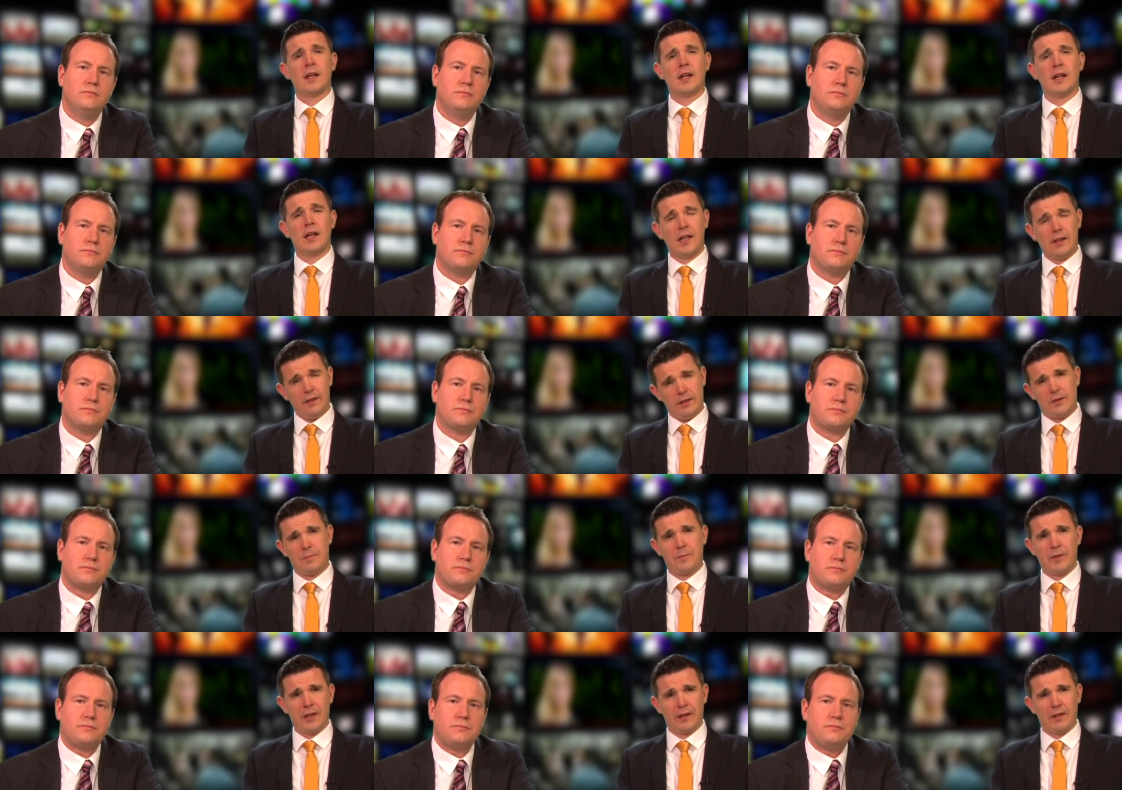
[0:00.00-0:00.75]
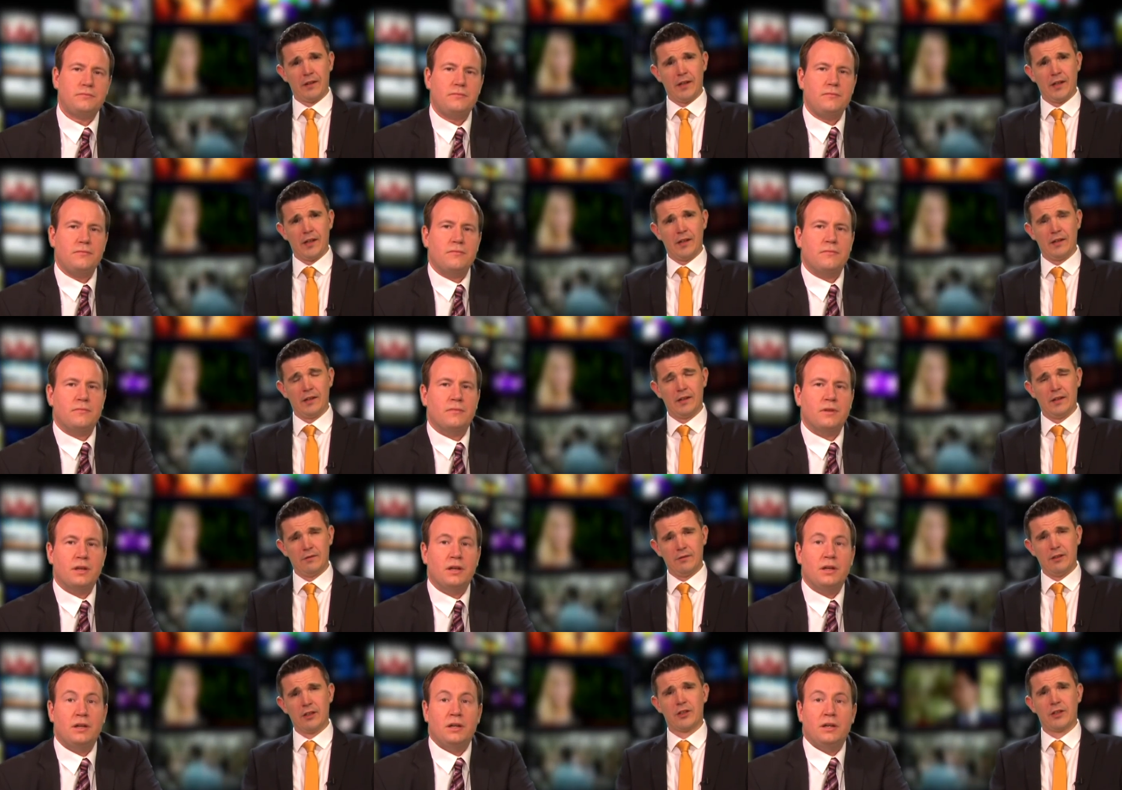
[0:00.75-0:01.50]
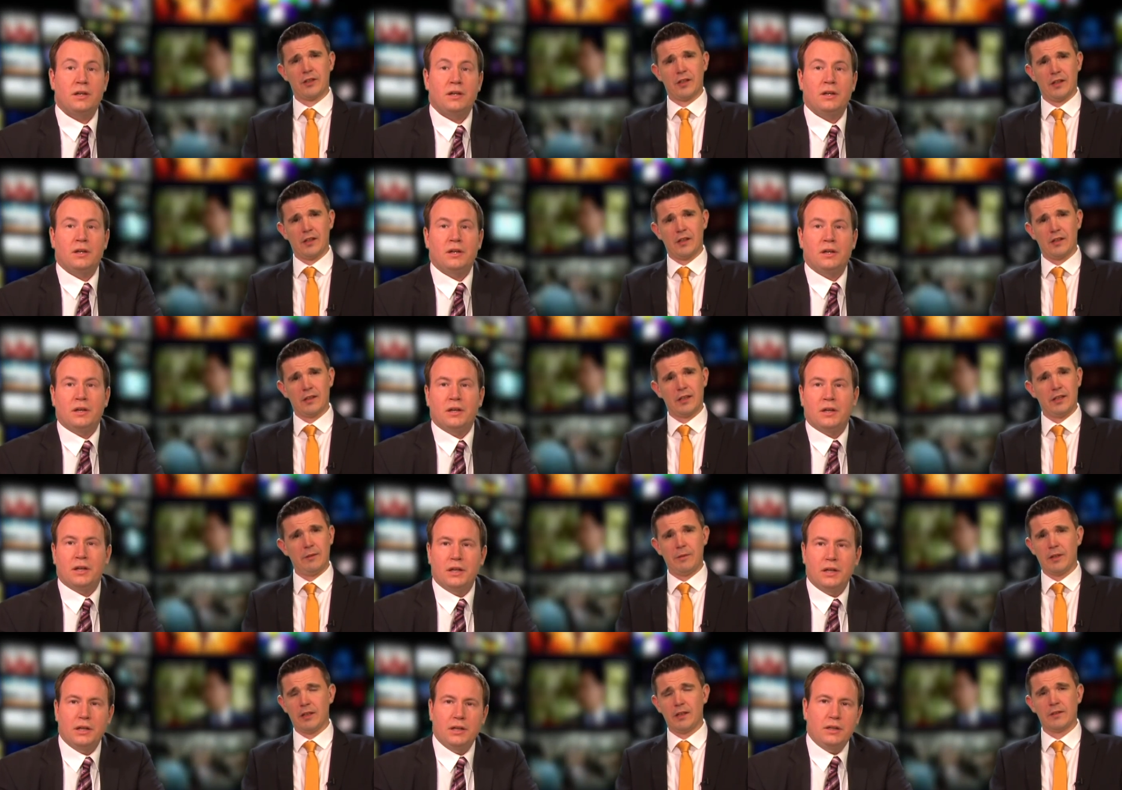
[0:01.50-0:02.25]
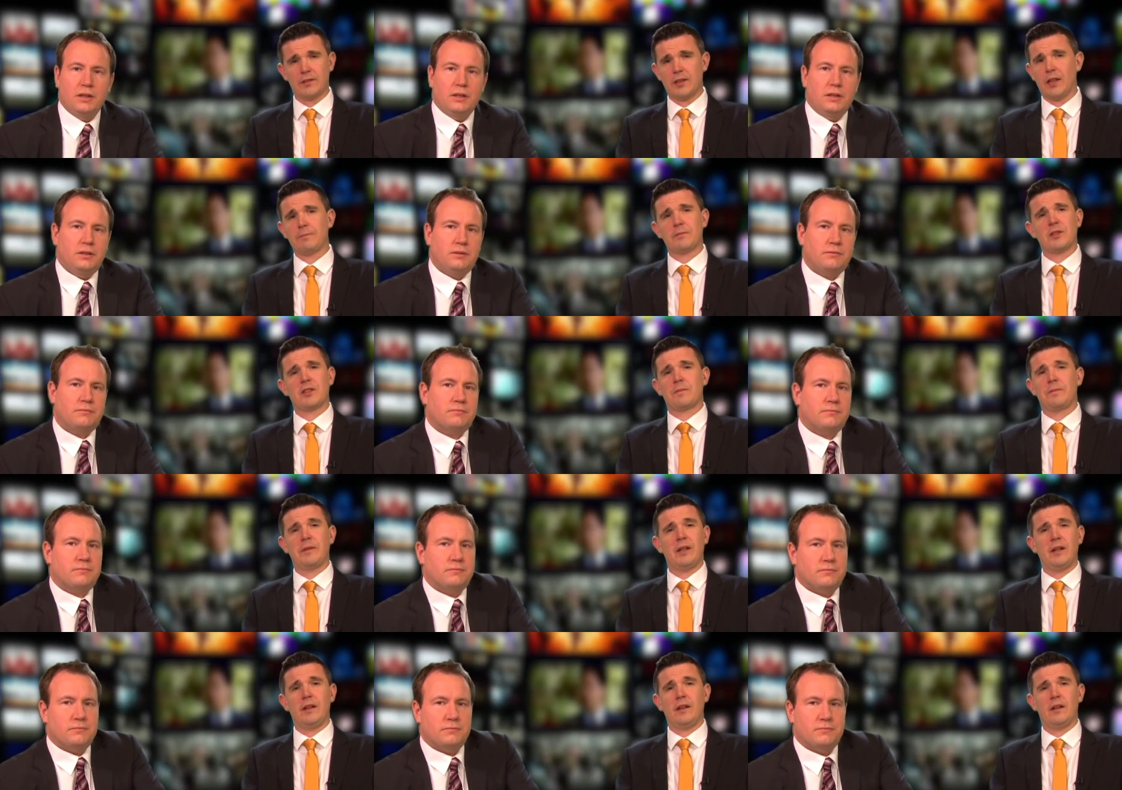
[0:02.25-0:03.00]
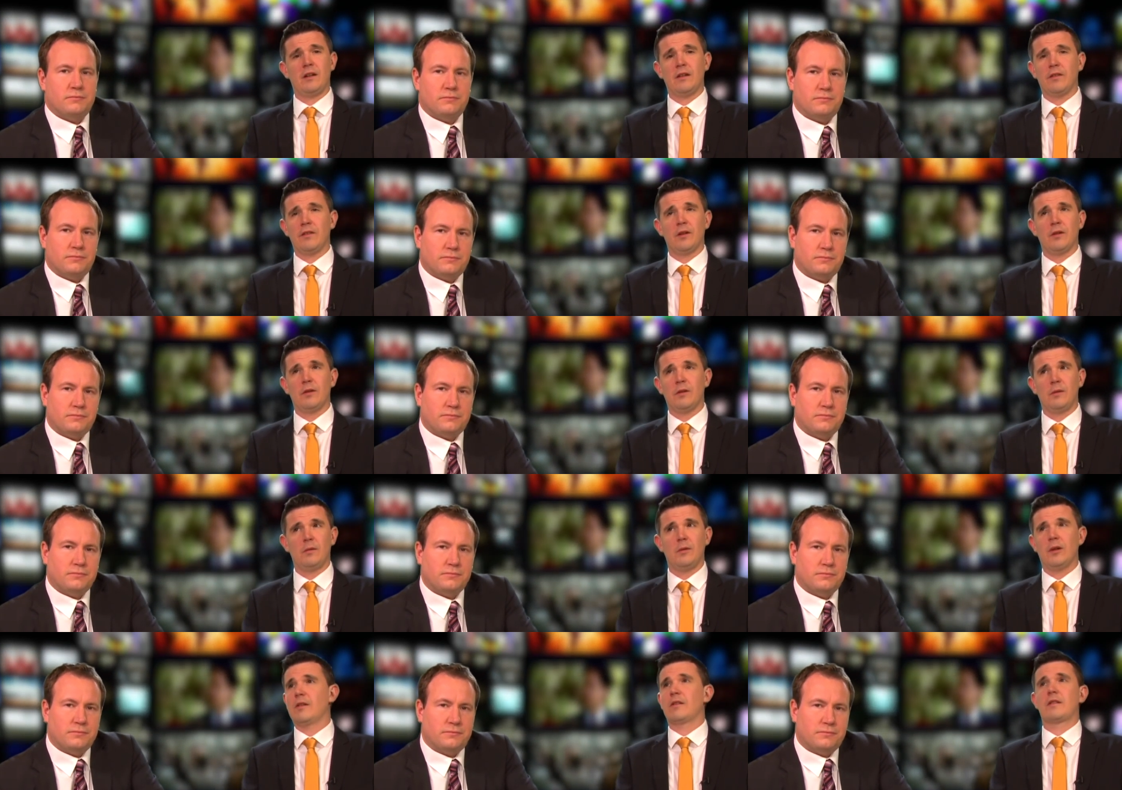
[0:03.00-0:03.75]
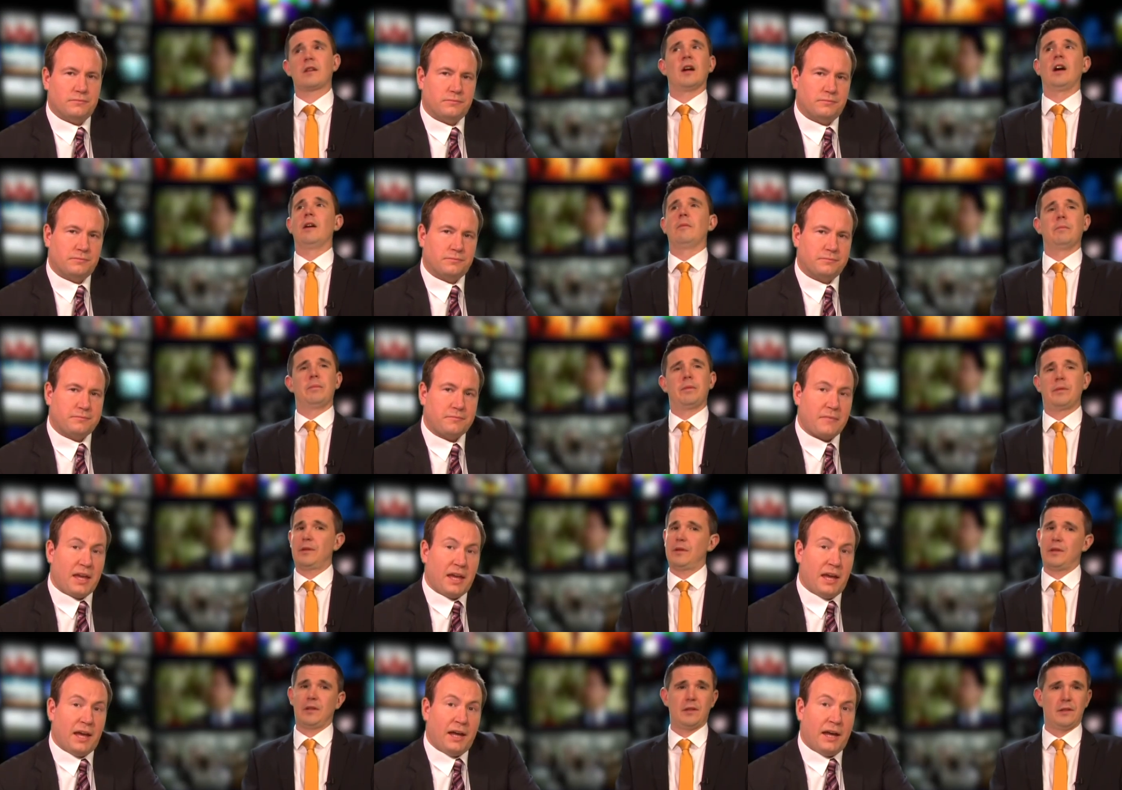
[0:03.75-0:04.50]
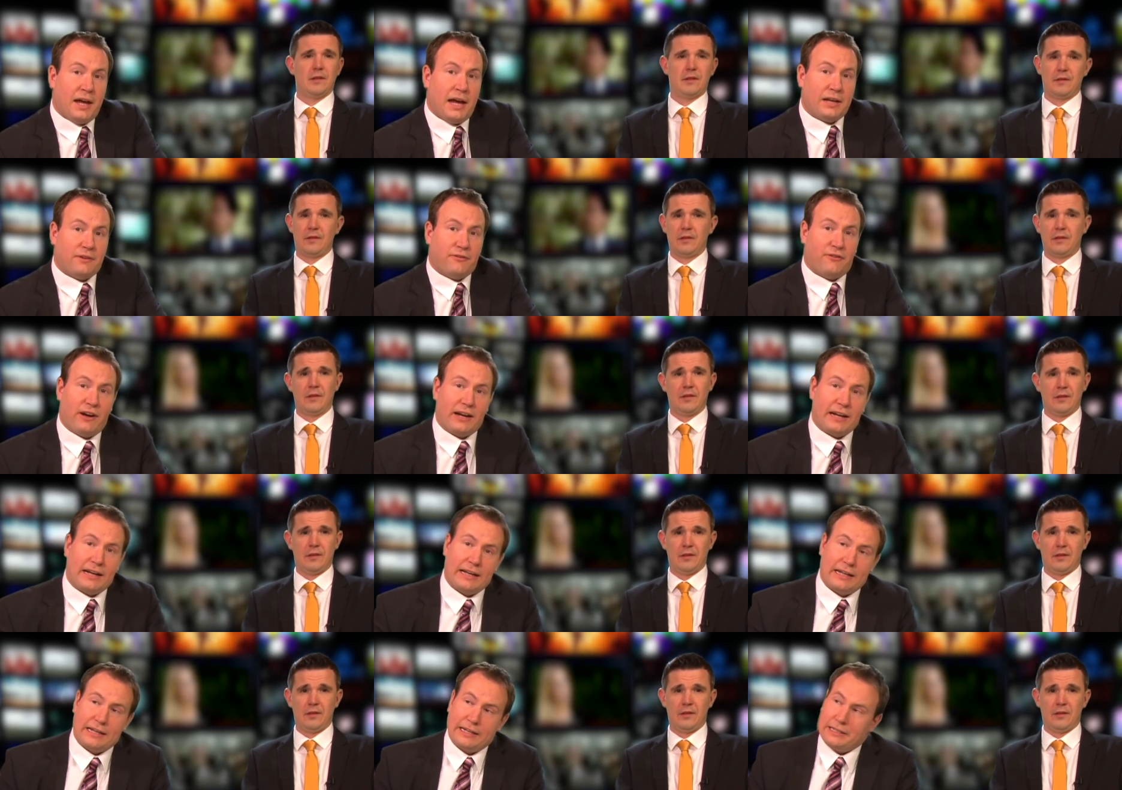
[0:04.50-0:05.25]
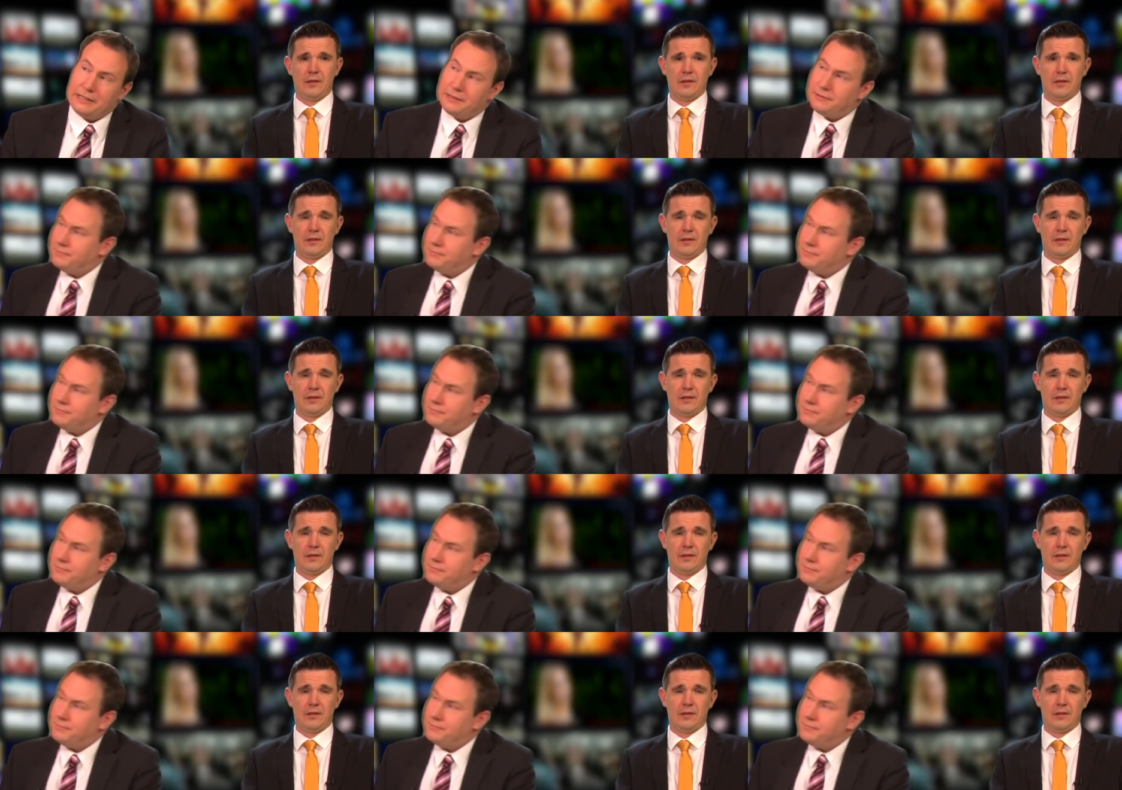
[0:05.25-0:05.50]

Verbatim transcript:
Speaker 1: Harry Spring there in Russia, keeping us up to speed on the World Cup.
Speaker 2: And finally,